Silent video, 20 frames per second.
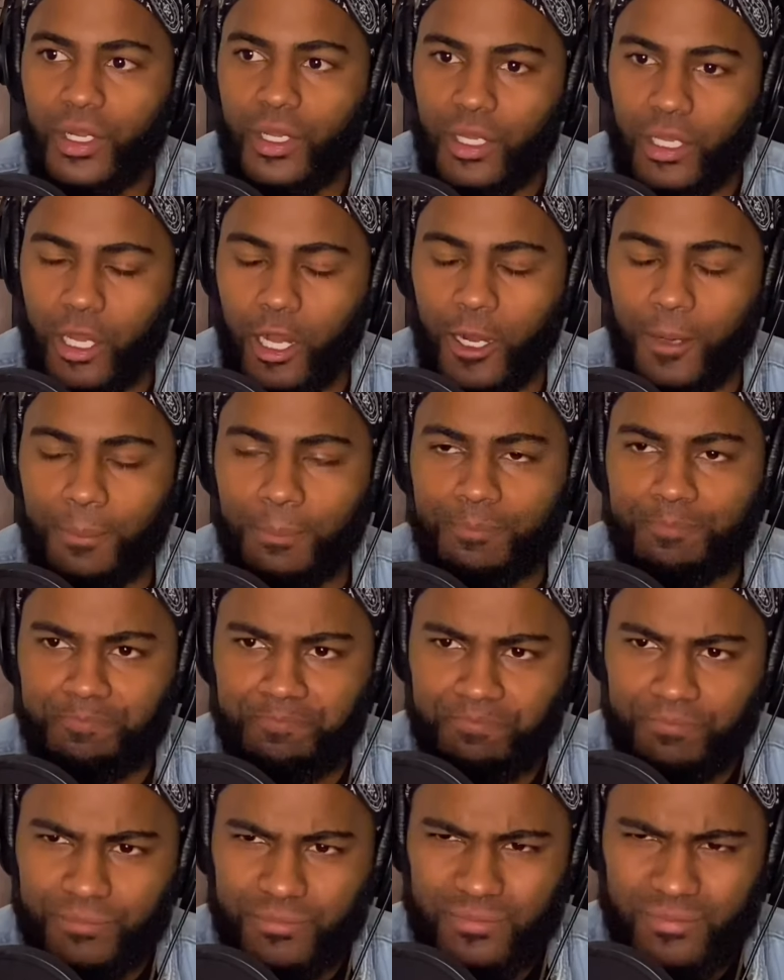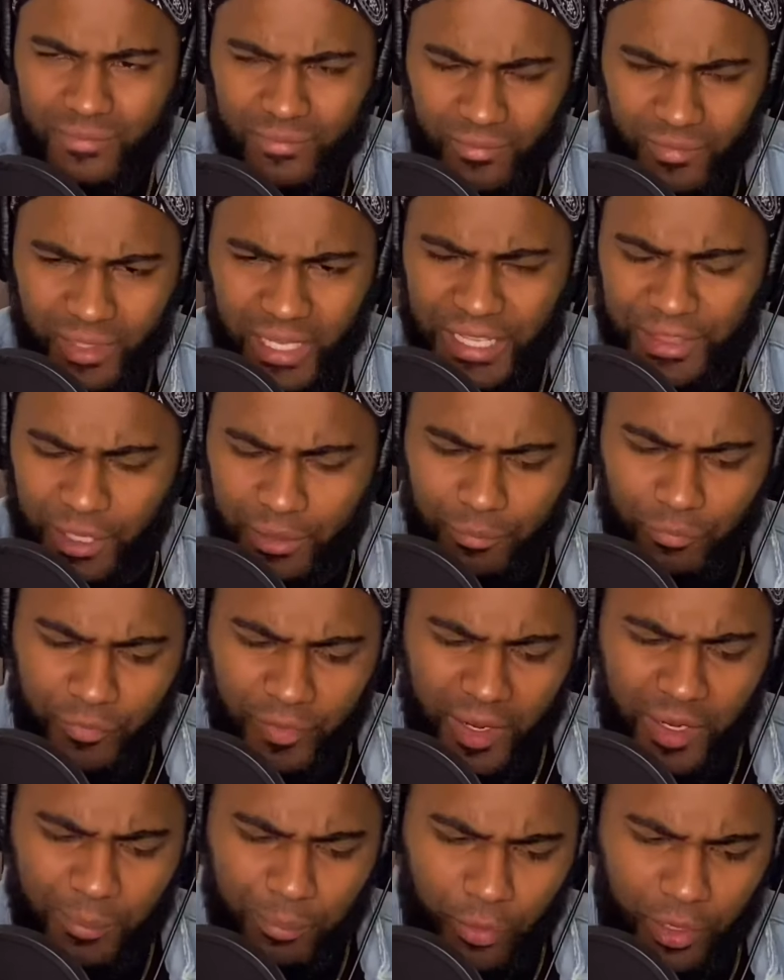And the
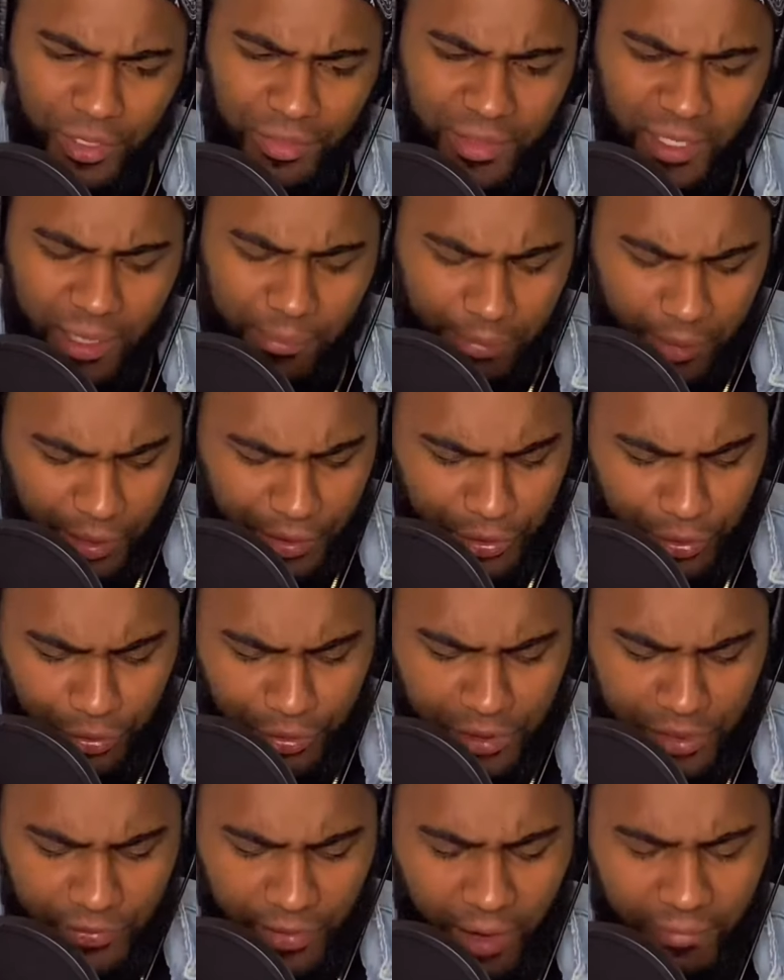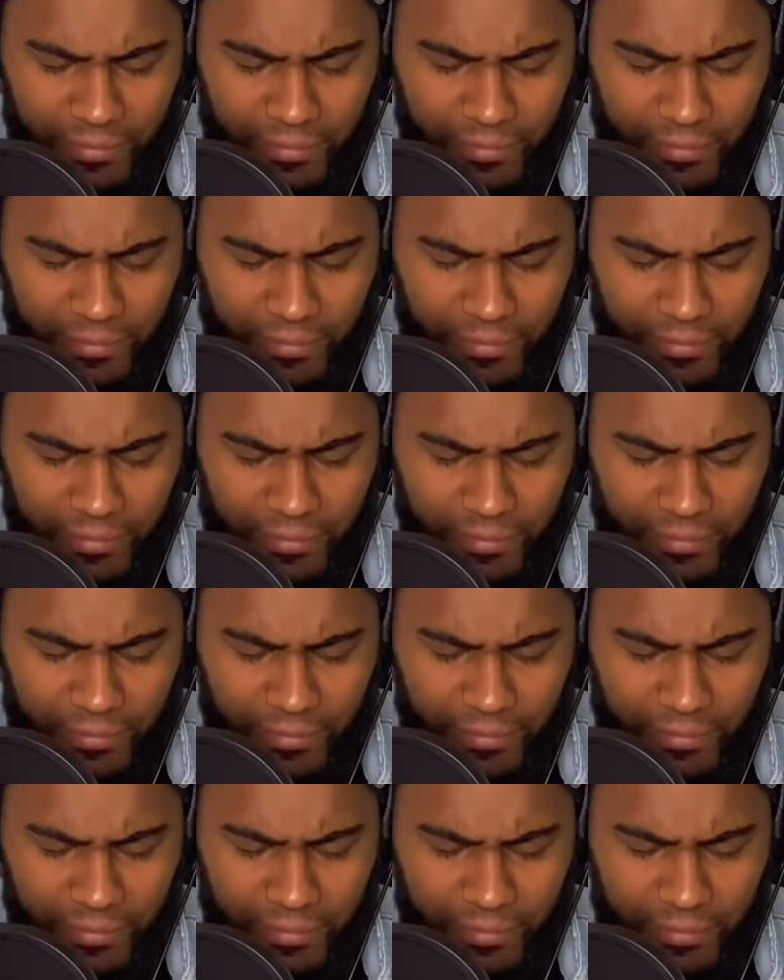very important thing about, these 5